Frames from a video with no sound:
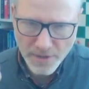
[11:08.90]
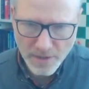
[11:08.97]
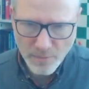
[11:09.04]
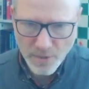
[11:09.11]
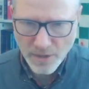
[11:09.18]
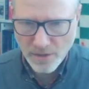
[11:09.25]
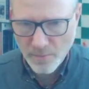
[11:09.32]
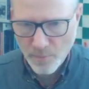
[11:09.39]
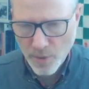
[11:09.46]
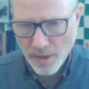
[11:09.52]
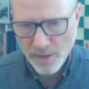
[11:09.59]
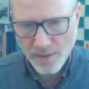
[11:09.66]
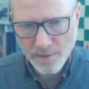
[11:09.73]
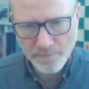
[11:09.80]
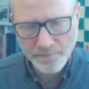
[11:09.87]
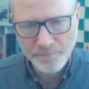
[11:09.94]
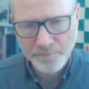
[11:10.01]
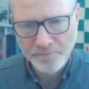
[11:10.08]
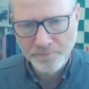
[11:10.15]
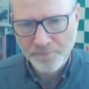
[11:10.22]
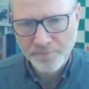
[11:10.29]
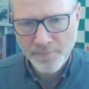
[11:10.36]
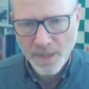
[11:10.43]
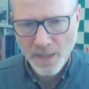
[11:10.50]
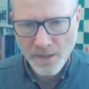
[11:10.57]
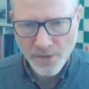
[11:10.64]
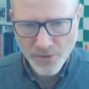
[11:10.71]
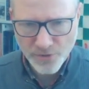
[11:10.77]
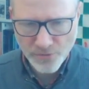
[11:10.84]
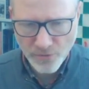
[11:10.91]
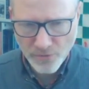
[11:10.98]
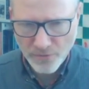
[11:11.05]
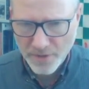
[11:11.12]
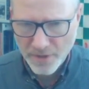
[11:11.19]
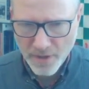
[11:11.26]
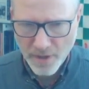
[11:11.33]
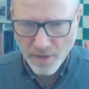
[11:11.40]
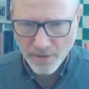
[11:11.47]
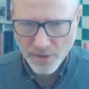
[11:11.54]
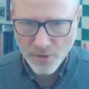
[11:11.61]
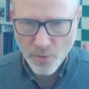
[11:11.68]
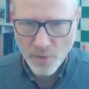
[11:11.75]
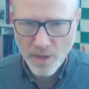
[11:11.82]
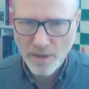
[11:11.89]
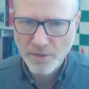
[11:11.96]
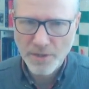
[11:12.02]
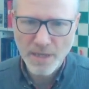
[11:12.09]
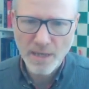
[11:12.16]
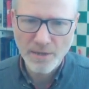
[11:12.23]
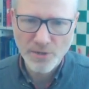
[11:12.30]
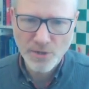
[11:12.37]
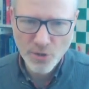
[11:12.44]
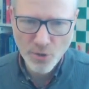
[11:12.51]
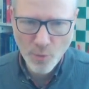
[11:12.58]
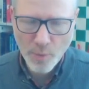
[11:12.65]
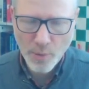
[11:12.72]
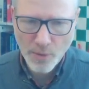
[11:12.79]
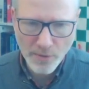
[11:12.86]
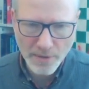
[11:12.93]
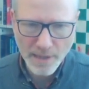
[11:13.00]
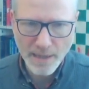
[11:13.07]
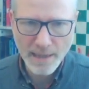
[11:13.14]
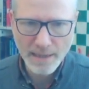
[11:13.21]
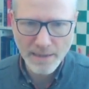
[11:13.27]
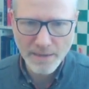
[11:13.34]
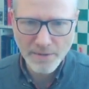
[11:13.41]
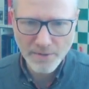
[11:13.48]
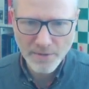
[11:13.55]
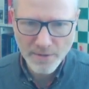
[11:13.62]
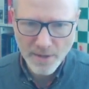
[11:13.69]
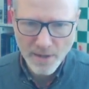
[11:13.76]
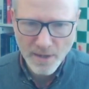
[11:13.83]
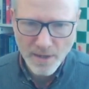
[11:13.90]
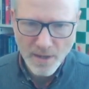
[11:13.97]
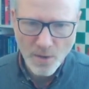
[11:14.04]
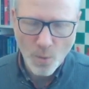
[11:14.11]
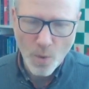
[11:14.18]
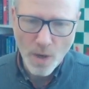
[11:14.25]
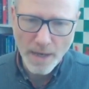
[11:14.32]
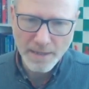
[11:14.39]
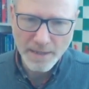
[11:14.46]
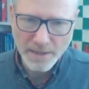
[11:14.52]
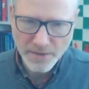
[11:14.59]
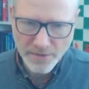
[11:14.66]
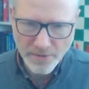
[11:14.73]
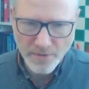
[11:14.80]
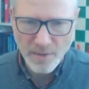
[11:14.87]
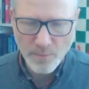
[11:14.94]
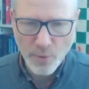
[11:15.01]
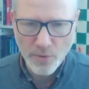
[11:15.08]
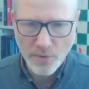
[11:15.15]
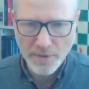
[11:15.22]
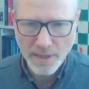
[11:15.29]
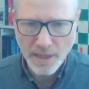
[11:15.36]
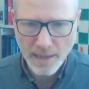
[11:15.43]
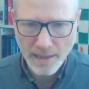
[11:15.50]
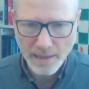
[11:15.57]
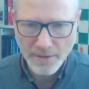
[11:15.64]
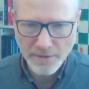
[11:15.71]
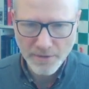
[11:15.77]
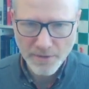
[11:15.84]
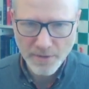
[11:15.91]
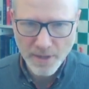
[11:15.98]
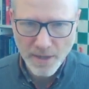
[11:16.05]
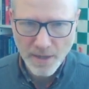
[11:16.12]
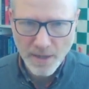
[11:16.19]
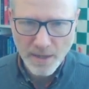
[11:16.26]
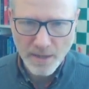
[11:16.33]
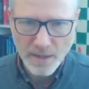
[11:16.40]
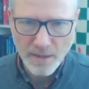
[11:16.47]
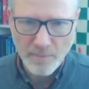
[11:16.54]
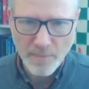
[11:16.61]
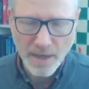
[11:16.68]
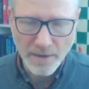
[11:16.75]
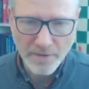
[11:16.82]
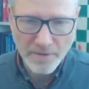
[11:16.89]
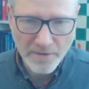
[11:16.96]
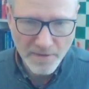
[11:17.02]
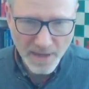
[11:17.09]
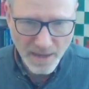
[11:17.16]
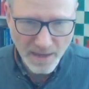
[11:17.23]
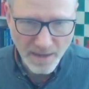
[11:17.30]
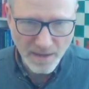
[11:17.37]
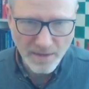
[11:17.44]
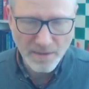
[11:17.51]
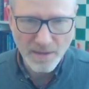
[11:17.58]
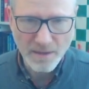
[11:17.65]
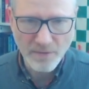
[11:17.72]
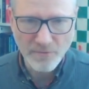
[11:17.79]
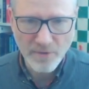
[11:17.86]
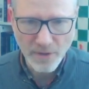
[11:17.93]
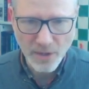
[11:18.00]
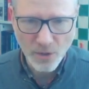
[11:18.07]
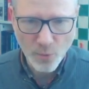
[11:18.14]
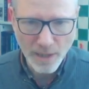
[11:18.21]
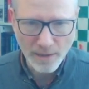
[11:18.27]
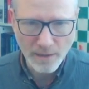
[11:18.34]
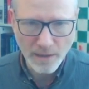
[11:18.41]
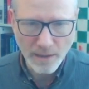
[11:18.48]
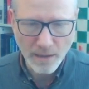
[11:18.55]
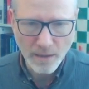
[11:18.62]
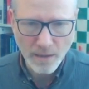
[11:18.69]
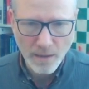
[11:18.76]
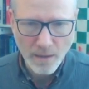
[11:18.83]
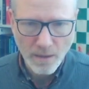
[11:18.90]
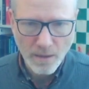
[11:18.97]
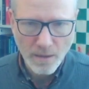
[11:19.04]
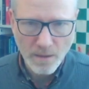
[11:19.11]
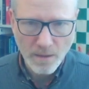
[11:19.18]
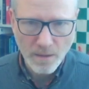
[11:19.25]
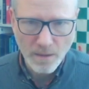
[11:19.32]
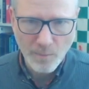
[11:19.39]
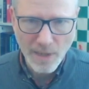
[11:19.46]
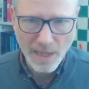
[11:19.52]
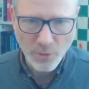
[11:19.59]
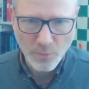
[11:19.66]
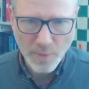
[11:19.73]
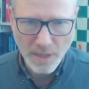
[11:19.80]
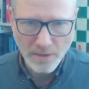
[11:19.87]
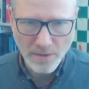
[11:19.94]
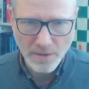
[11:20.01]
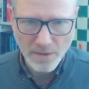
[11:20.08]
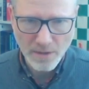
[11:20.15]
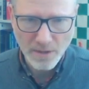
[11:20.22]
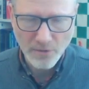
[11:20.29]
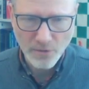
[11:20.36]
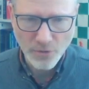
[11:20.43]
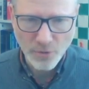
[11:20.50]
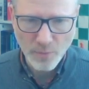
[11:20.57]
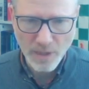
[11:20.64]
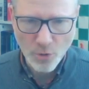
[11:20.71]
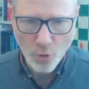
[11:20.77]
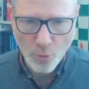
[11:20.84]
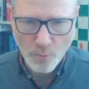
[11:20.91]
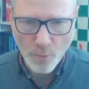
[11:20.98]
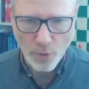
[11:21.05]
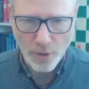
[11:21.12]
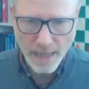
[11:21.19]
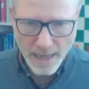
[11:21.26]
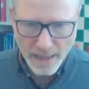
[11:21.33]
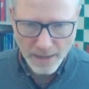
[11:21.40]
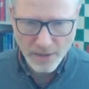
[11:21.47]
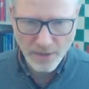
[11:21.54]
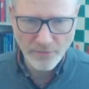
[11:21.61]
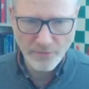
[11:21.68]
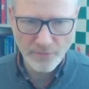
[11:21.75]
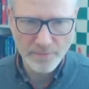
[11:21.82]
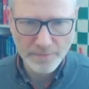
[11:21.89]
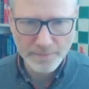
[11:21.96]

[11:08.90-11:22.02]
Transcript: the bishop pair. He's strong on the dark squares. He has 2 pawn islands. White has 3 pawn islands. I think that very quickly black's pieces can also become more active.